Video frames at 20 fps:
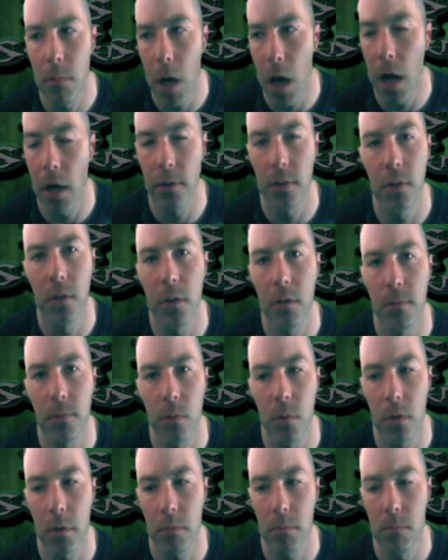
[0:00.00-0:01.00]
on the hook
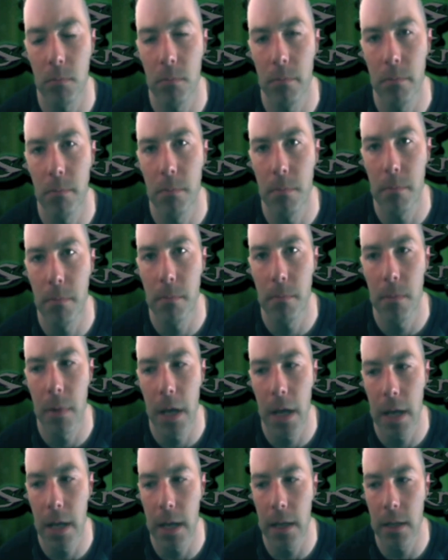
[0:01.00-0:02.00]
for
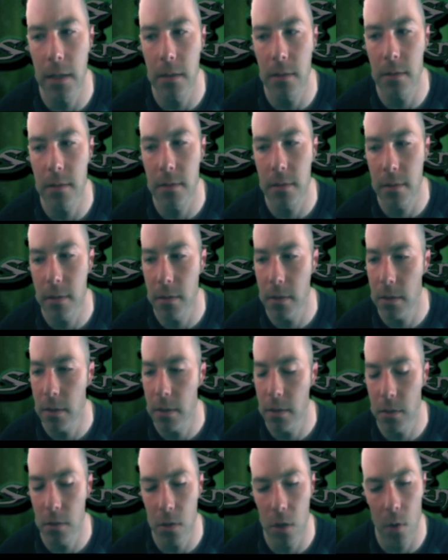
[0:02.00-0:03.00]
it. And,
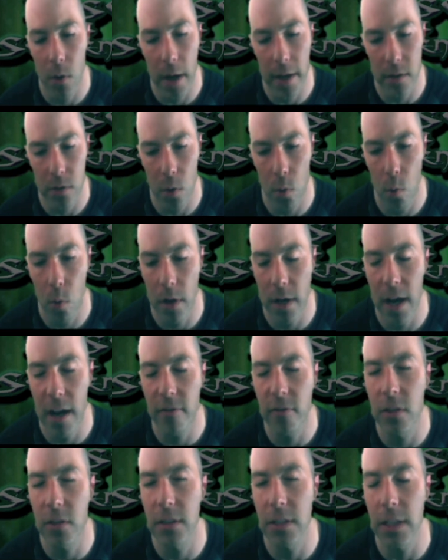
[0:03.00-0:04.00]
I don't want to
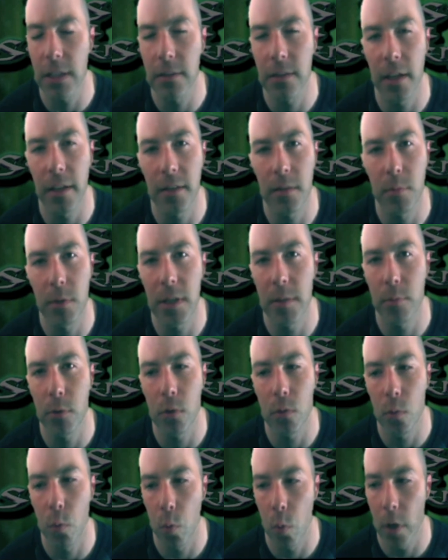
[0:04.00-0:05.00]
ever dictate to
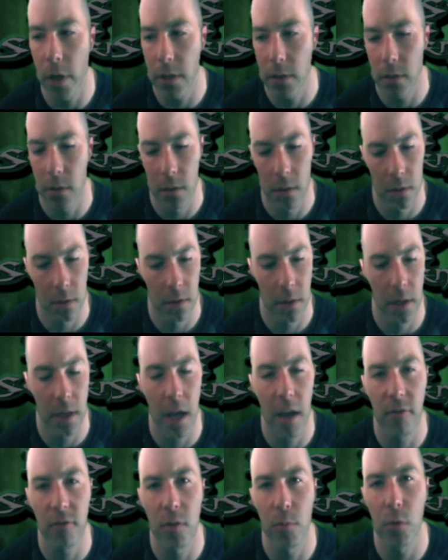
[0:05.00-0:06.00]
people what they
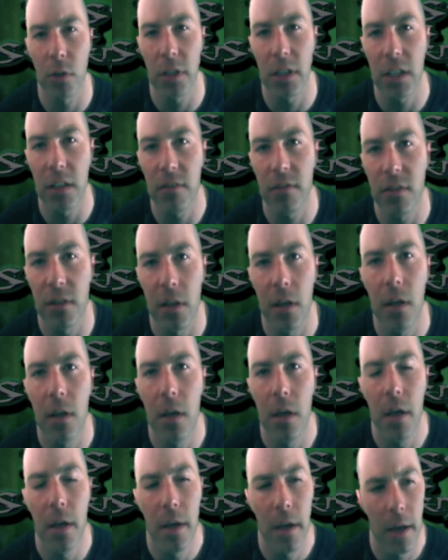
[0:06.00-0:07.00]
have to believe.
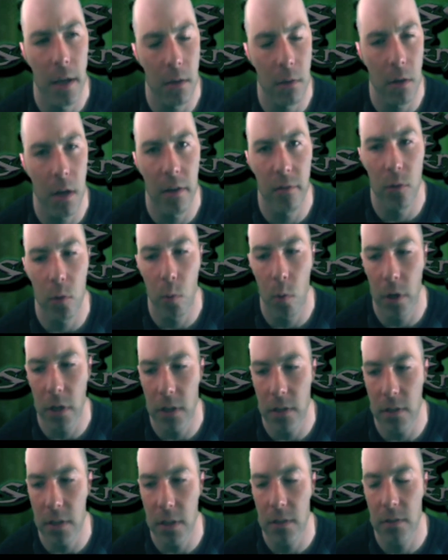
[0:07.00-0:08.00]
I don't ever want to
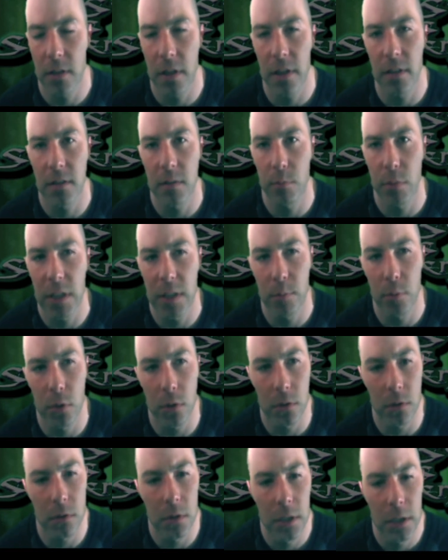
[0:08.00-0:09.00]
dictate to
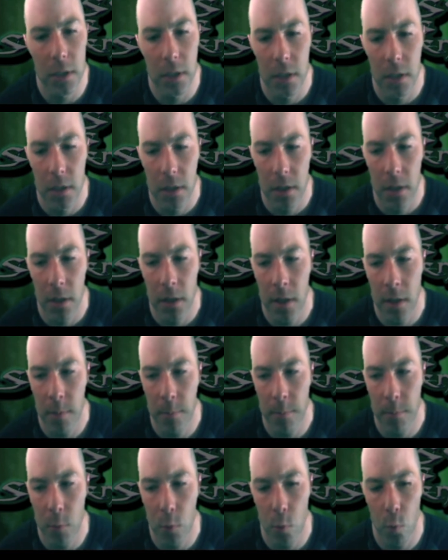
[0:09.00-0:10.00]
people
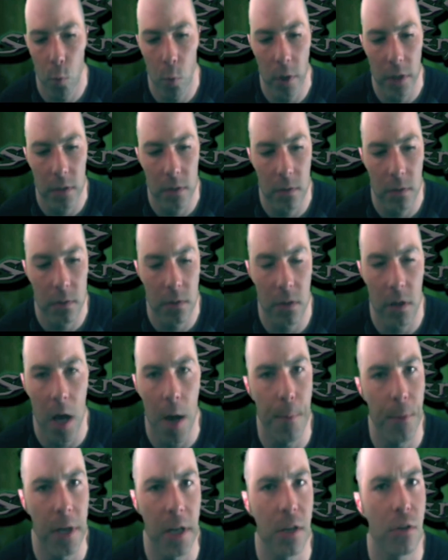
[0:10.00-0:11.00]
what
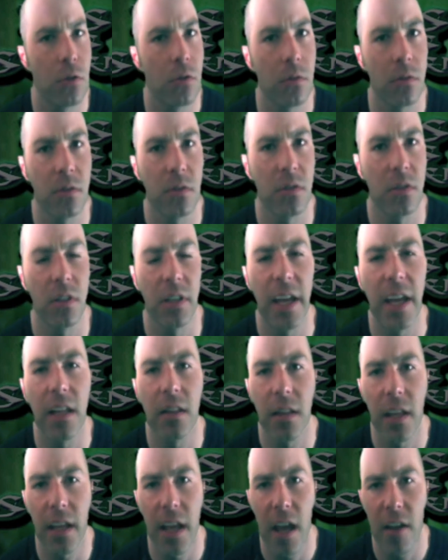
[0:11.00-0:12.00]
denominational
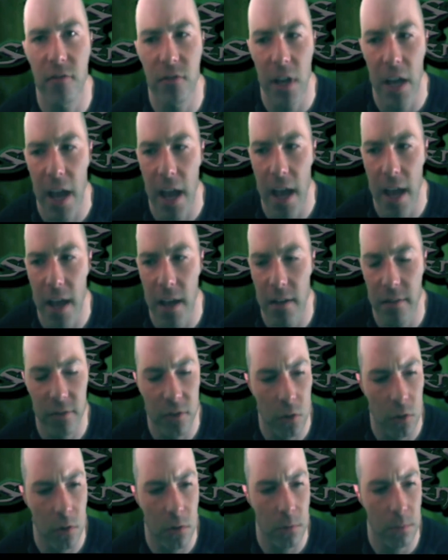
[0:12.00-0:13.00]
slant they have to have,
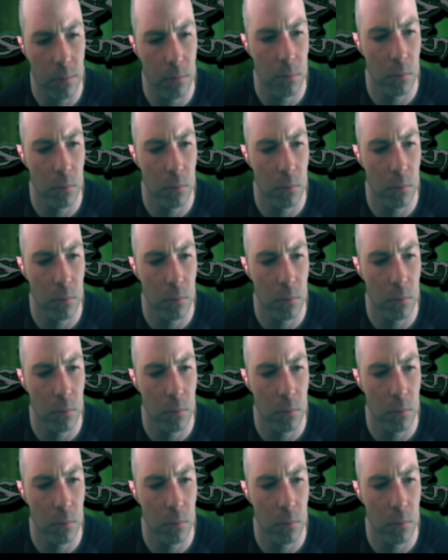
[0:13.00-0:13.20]
or,